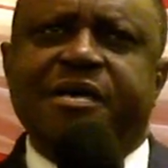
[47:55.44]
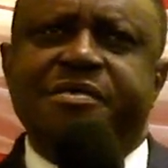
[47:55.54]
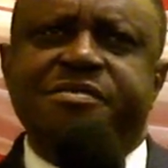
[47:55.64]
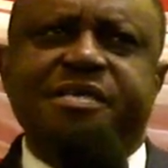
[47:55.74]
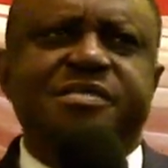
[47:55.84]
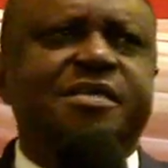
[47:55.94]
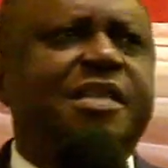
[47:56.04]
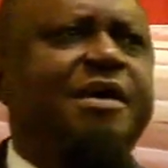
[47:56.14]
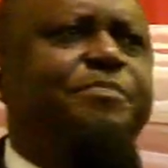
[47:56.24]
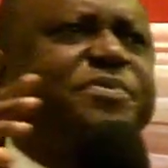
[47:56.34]
as the angel
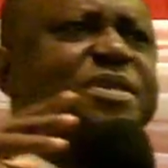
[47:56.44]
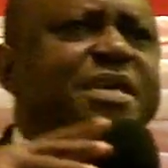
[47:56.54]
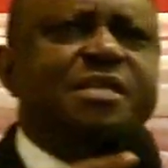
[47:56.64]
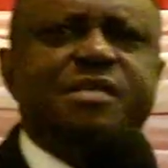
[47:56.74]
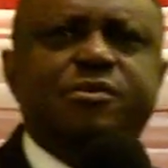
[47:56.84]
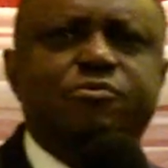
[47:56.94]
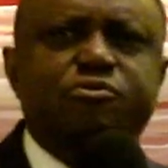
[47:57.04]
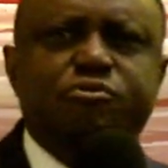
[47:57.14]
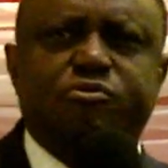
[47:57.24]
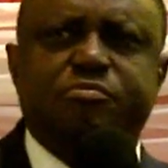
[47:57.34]
appeared in the
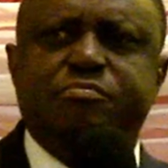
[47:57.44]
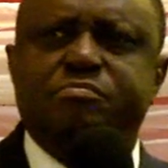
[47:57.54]
room,